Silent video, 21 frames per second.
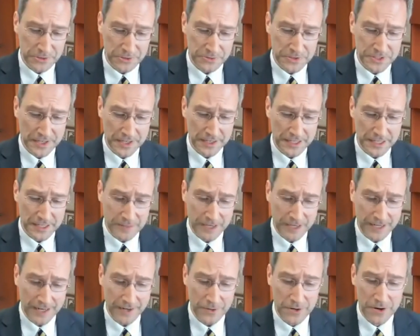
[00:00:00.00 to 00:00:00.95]
was talking
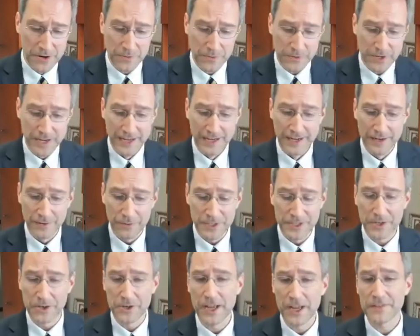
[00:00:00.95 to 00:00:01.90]
about how
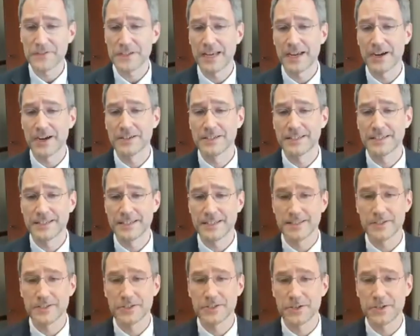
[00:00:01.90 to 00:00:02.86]
we don't have to guarantee
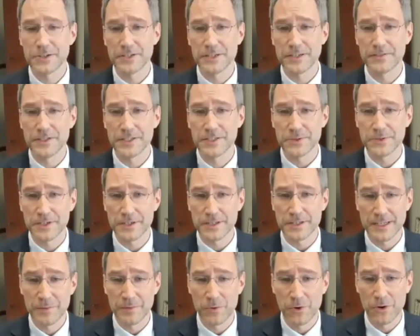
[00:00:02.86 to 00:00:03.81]
the security of
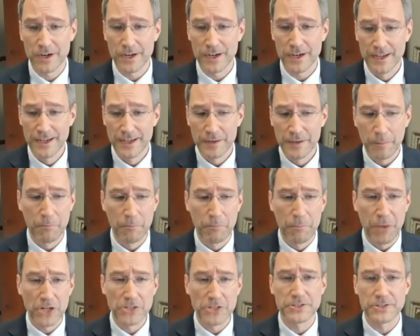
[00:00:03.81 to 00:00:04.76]
Israel anymore.
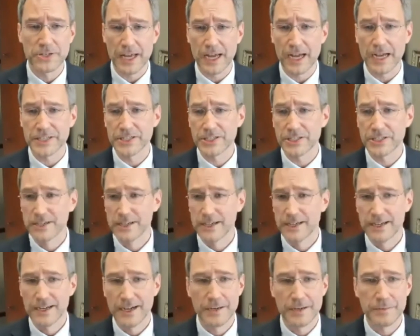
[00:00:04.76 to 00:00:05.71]
Balderdash.
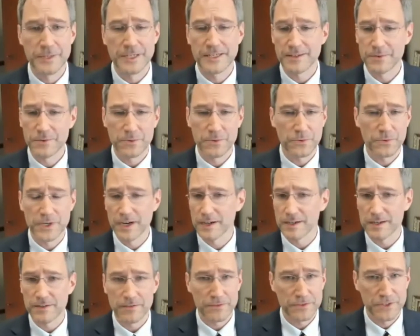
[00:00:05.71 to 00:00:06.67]
I mean, we
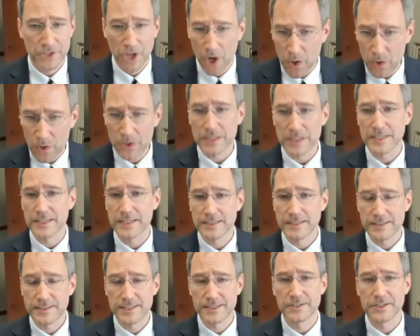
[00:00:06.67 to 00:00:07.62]
are
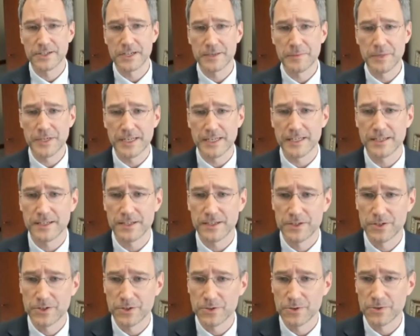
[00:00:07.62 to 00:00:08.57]
totally still committed
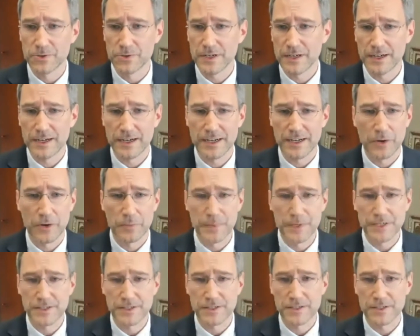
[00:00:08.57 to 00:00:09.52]
to
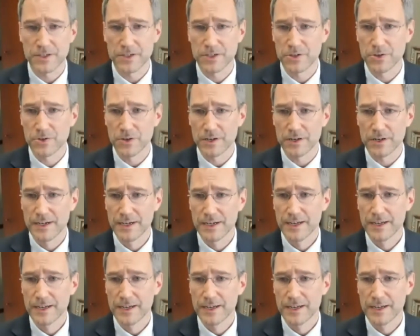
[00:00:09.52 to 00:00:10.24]
helping to secure